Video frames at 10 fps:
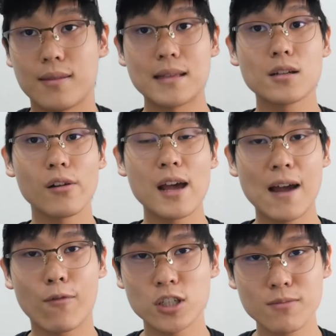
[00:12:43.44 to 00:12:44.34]
That's all I
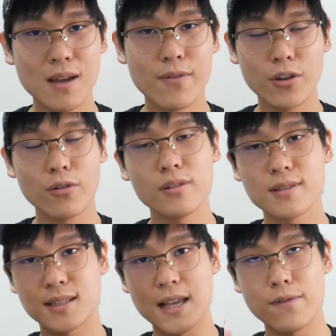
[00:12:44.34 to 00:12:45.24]
have. Watching my video, you
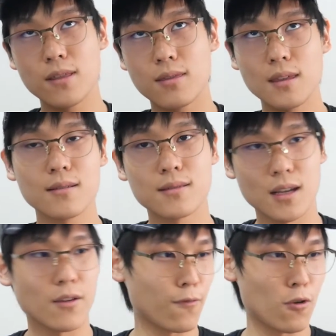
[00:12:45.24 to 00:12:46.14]
learned 7 things
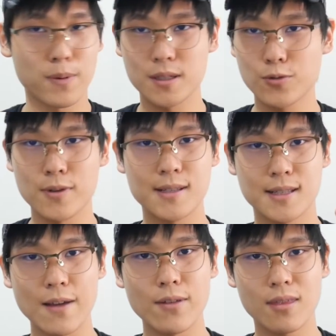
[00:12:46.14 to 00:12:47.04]
today. 4 plus 3,
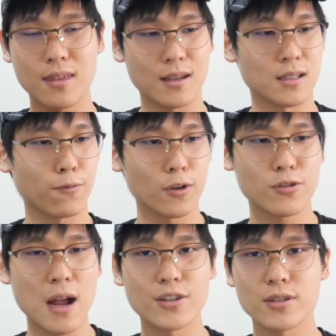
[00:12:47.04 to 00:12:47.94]
7 things. 4
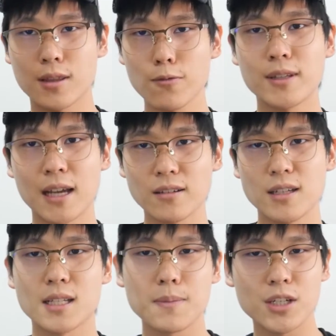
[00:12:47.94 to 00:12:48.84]
strategies, 3
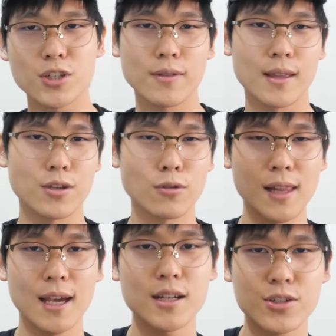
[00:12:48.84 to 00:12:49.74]
techniques. Make sure that you
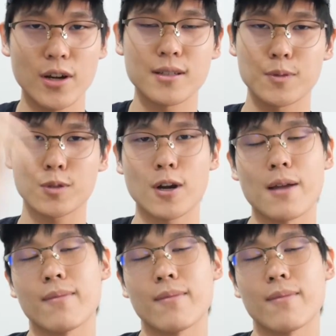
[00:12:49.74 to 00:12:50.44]
like, share, subscribe.